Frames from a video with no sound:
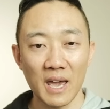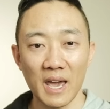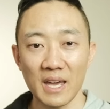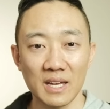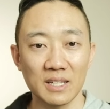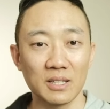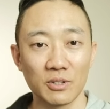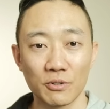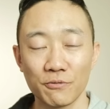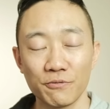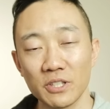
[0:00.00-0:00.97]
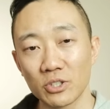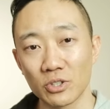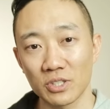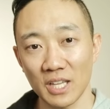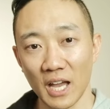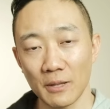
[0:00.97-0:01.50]
and their feature
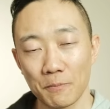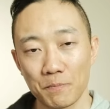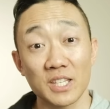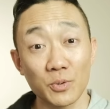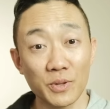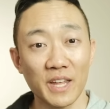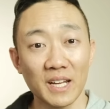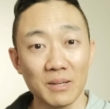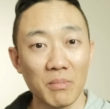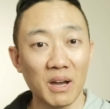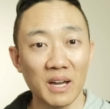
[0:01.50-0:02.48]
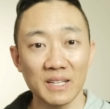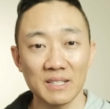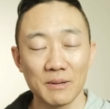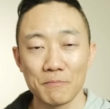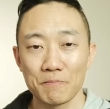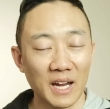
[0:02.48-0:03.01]
set. And so with that in mind,
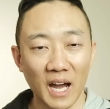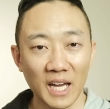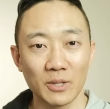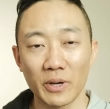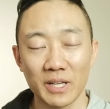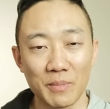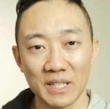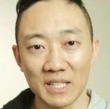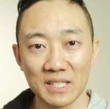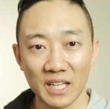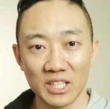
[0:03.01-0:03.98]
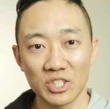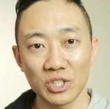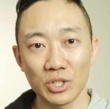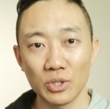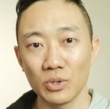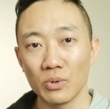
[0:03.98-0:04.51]
I highly recommend these lights
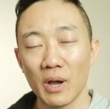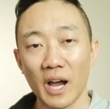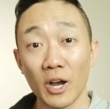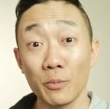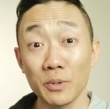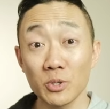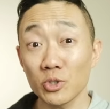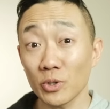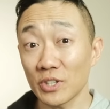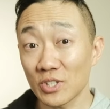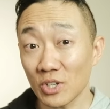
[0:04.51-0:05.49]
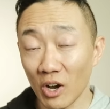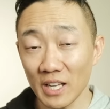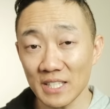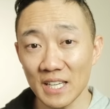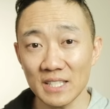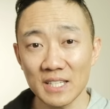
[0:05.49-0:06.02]
to you. I hope you enjoyed this
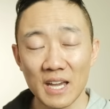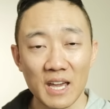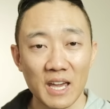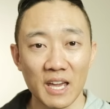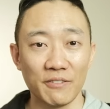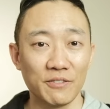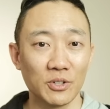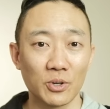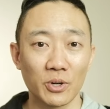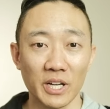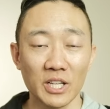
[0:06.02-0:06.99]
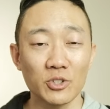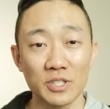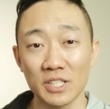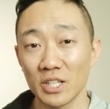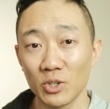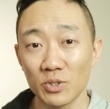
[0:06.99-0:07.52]
content. If you're
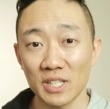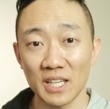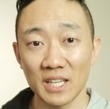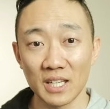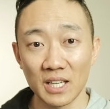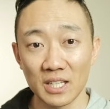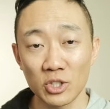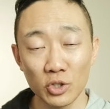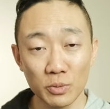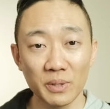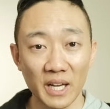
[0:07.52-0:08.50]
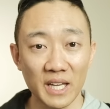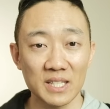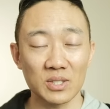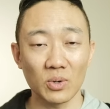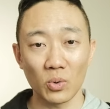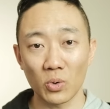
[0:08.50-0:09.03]
interested in using tube
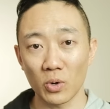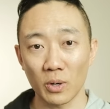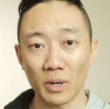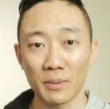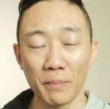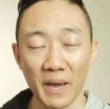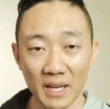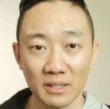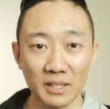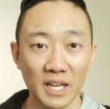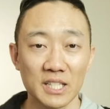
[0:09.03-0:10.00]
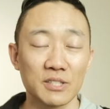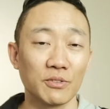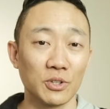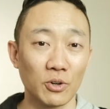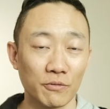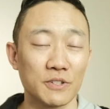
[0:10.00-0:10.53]
lights or panel lights for
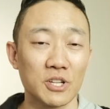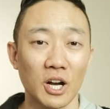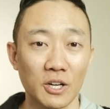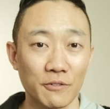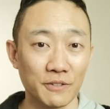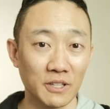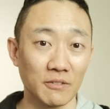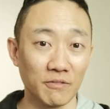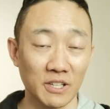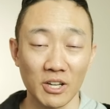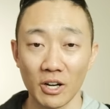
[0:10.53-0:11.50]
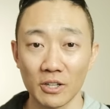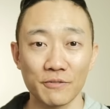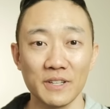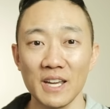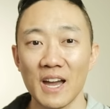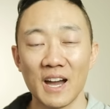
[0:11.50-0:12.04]
your photography and
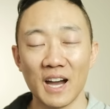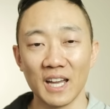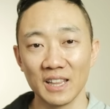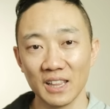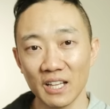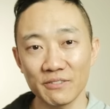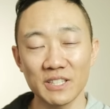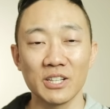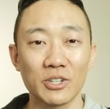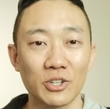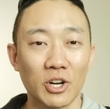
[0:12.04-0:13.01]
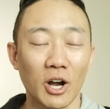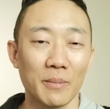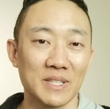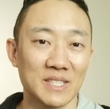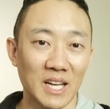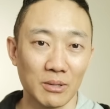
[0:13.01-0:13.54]
videography, I'd love to hear your
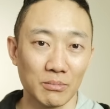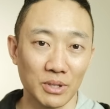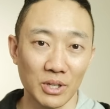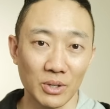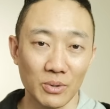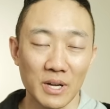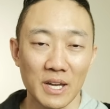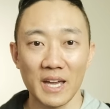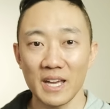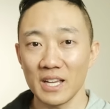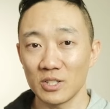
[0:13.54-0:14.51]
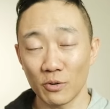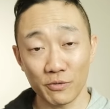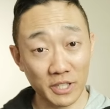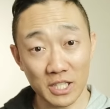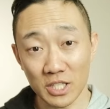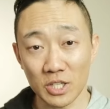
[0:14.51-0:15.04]
comments down below. And don't
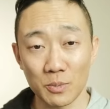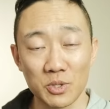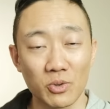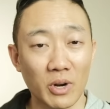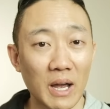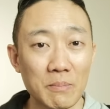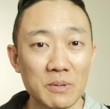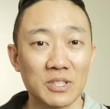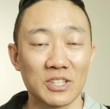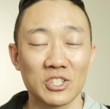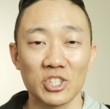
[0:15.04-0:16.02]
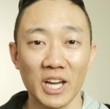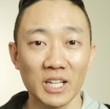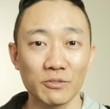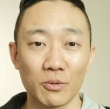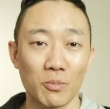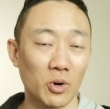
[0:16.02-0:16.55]
forget to subscribe to this channel
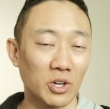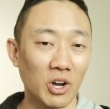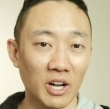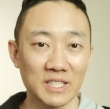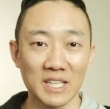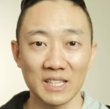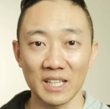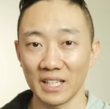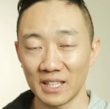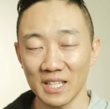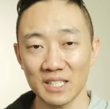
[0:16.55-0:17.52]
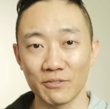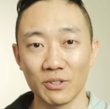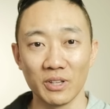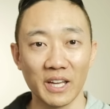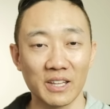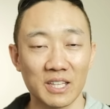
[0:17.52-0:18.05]
for more content like this if you
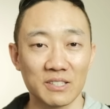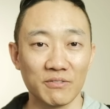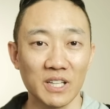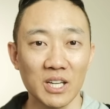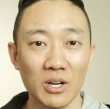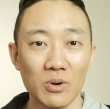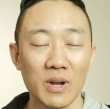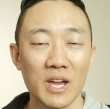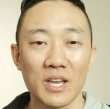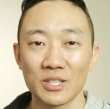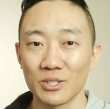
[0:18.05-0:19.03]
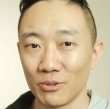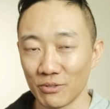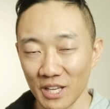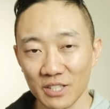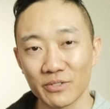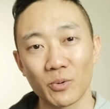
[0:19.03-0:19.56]
like this video. So
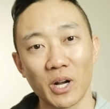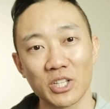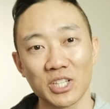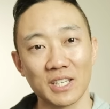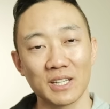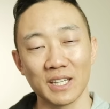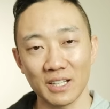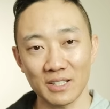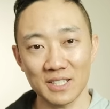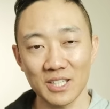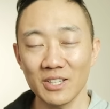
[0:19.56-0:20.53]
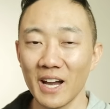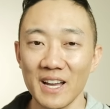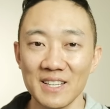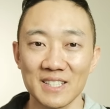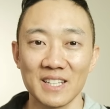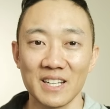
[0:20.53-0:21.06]
thanks for watching, and I'll see you
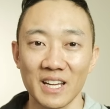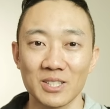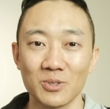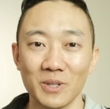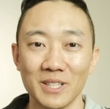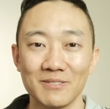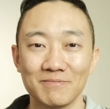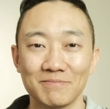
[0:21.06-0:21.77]
guys in the next one.